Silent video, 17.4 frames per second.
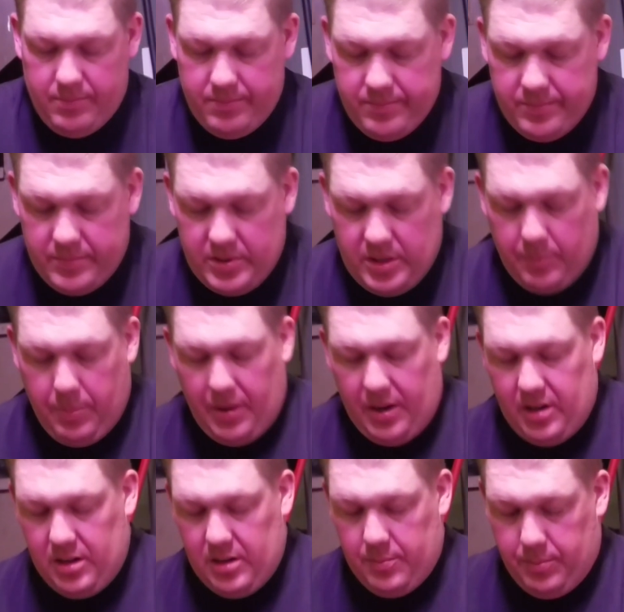
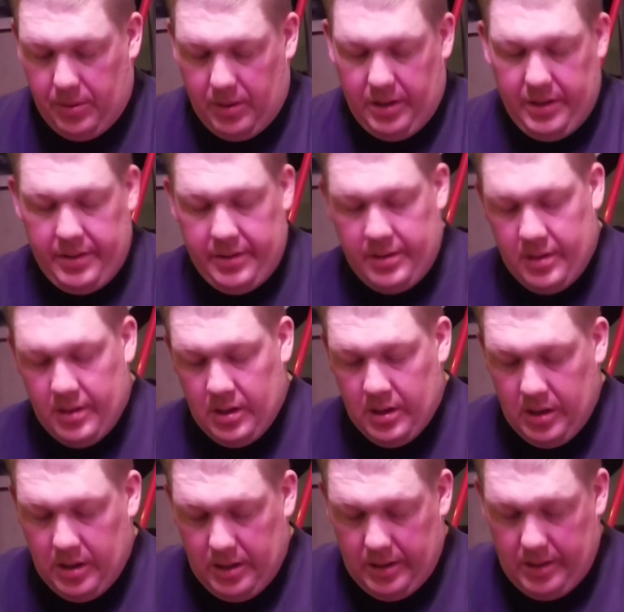Depending upon
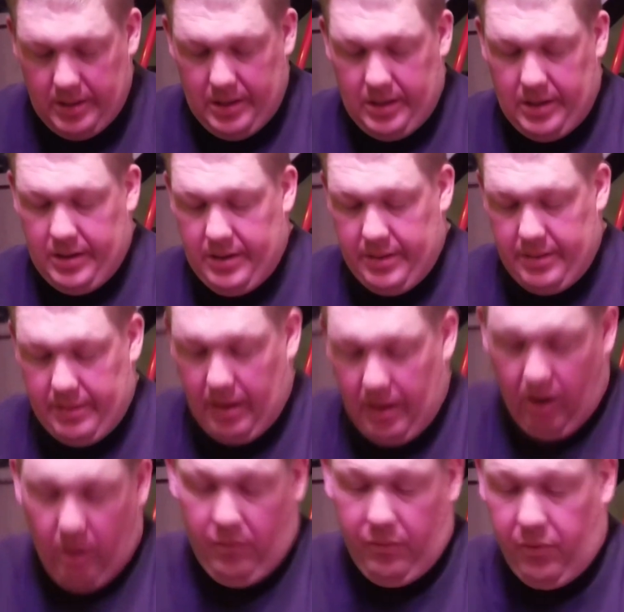
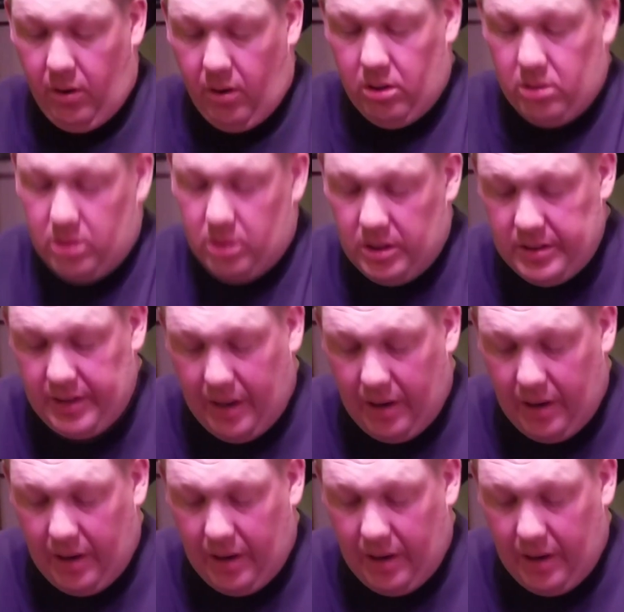how far along that